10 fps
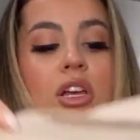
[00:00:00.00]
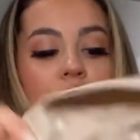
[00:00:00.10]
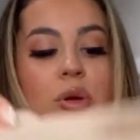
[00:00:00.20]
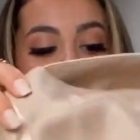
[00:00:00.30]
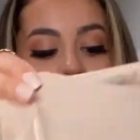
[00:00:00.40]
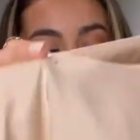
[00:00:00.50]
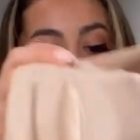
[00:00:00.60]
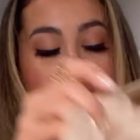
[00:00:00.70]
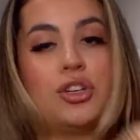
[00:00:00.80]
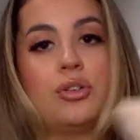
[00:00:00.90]
So I'm
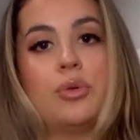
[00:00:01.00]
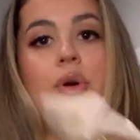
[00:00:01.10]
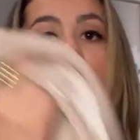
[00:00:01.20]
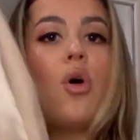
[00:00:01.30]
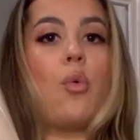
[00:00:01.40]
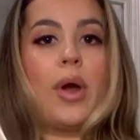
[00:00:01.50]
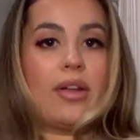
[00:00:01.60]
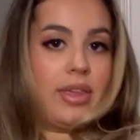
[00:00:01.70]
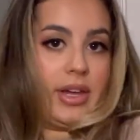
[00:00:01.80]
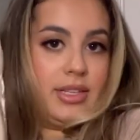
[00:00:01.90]
excited to
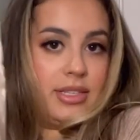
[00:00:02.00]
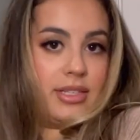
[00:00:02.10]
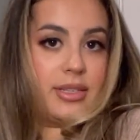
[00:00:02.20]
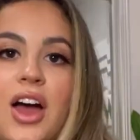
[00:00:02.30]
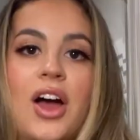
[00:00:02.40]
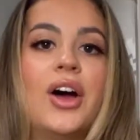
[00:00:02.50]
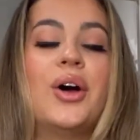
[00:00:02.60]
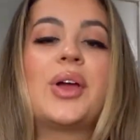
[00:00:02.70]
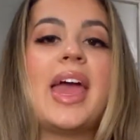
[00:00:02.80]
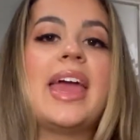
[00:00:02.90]
wear this.
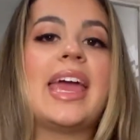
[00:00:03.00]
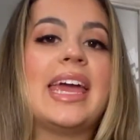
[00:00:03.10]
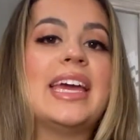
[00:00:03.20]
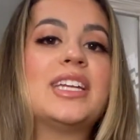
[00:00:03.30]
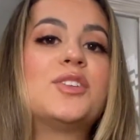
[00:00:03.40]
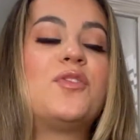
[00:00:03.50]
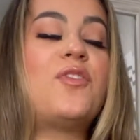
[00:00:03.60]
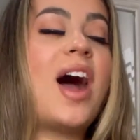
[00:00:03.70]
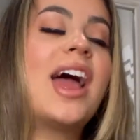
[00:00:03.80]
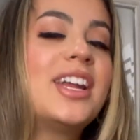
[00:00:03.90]
Okay, and
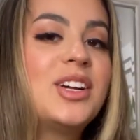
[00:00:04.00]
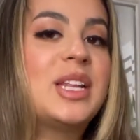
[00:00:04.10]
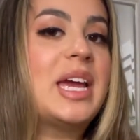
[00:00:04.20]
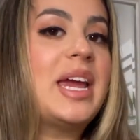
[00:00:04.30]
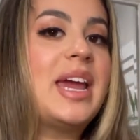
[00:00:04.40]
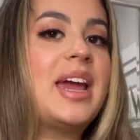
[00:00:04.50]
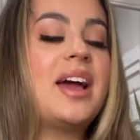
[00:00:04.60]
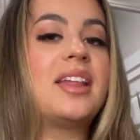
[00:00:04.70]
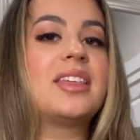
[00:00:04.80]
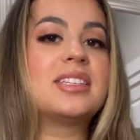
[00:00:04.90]
finally,
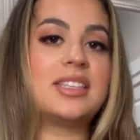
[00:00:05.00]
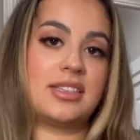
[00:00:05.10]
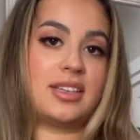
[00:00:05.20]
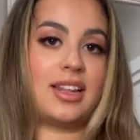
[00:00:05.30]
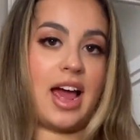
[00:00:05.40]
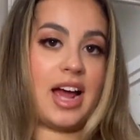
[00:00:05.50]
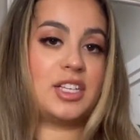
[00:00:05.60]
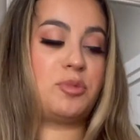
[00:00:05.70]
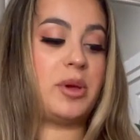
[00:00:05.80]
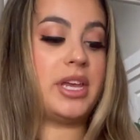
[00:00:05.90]
this is the
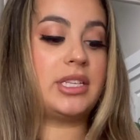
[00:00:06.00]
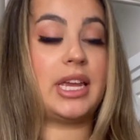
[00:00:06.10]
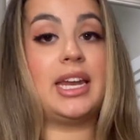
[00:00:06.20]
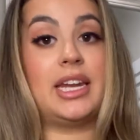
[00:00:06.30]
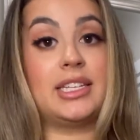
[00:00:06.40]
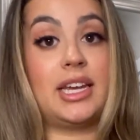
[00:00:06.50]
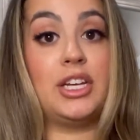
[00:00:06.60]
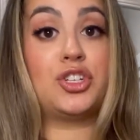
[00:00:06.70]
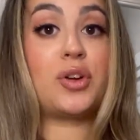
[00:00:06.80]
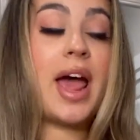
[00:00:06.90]
last piece and it is
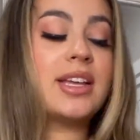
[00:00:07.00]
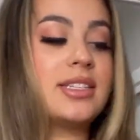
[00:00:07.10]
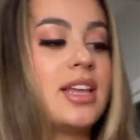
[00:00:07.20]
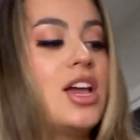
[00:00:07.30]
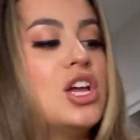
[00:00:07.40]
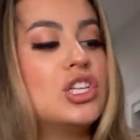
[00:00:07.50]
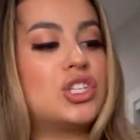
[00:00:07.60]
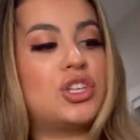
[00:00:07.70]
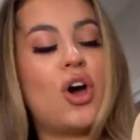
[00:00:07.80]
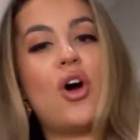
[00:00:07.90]
a dress.
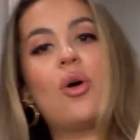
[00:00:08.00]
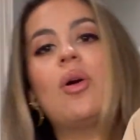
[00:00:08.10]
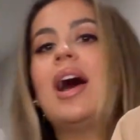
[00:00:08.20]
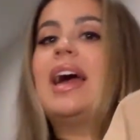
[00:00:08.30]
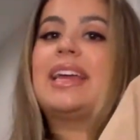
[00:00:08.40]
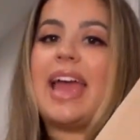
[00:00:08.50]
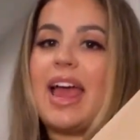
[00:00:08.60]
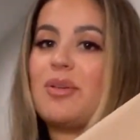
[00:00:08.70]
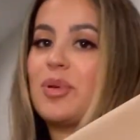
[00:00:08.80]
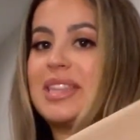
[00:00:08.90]
So
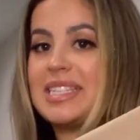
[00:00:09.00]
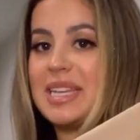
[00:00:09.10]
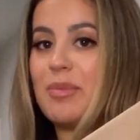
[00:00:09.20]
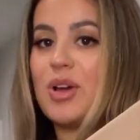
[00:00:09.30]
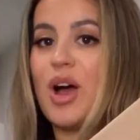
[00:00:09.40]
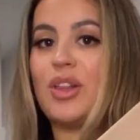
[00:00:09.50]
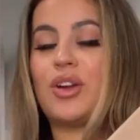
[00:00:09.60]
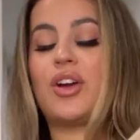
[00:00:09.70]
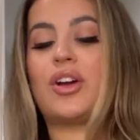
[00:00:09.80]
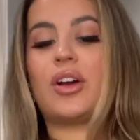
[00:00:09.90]
again, with the same
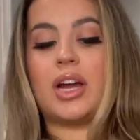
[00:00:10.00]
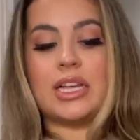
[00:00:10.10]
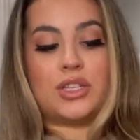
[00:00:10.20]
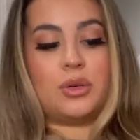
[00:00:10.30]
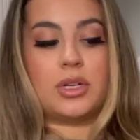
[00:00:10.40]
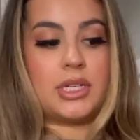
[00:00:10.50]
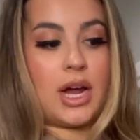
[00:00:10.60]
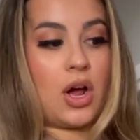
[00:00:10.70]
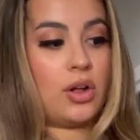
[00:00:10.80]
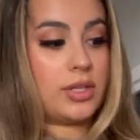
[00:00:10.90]
color, as you can
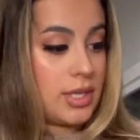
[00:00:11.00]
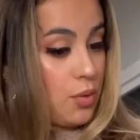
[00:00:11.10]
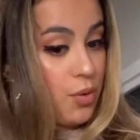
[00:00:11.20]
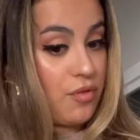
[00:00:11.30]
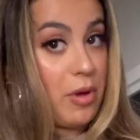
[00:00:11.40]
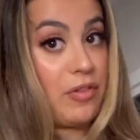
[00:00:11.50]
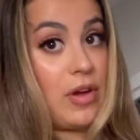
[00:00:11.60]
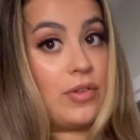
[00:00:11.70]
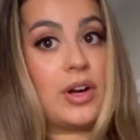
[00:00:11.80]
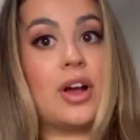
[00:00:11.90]
tell, it's like my
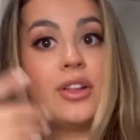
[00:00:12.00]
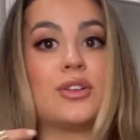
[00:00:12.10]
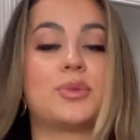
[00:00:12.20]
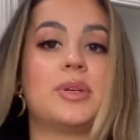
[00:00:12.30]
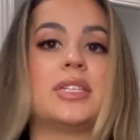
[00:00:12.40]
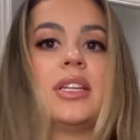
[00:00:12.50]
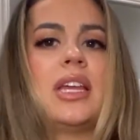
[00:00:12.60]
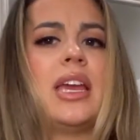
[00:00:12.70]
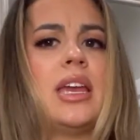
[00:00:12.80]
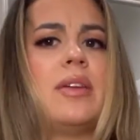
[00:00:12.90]
favorite colors
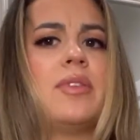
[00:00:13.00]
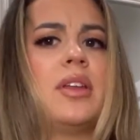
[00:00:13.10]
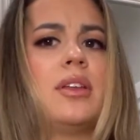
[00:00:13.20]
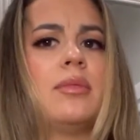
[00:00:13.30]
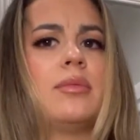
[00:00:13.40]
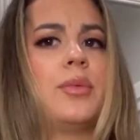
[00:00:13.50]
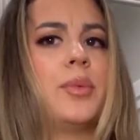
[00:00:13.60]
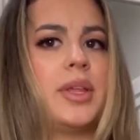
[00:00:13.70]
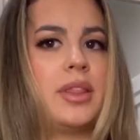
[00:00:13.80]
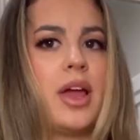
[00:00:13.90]
recently, even
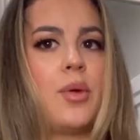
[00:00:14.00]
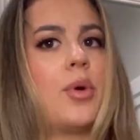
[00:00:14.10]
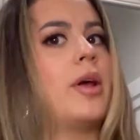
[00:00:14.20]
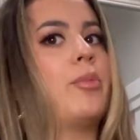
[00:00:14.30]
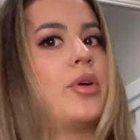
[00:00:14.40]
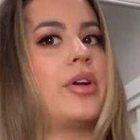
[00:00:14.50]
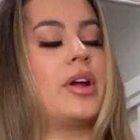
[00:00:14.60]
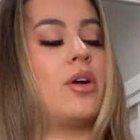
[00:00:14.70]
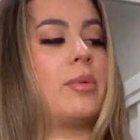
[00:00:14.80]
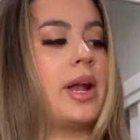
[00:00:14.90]
with like what I'm
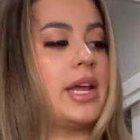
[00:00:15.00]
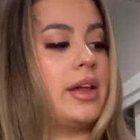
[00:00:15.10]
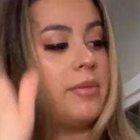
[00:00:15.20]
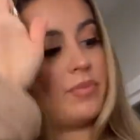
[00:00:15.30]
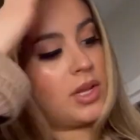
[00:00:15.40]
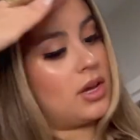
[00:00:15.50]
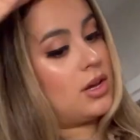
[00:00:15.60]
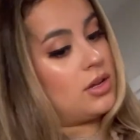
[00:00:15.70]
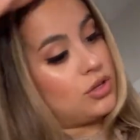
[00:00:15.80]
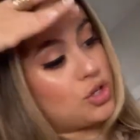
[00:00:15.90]
wearing already.
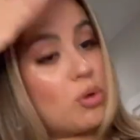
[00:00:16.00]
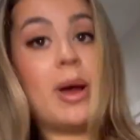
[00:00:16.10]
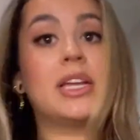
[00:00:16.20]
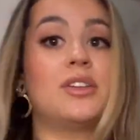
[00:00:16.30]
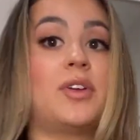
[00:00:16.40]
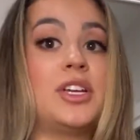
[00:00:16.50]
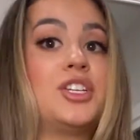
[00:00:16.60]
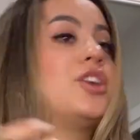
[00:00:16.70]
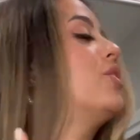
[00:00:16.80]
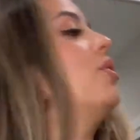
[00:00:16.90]
Don't mind if I
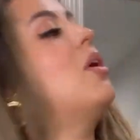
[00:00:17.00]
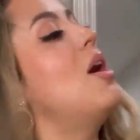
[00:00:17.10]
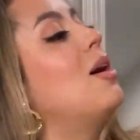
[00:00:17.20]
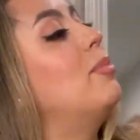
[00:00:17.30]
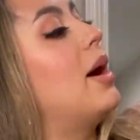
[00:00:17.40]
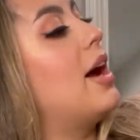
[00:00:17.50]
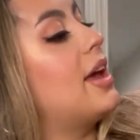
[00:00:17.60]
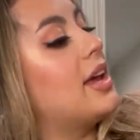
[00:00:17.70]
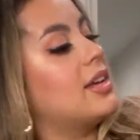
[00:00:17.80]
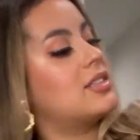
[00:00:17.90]
do,
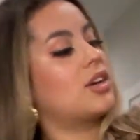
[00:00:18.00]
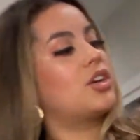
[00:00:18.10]
but it's a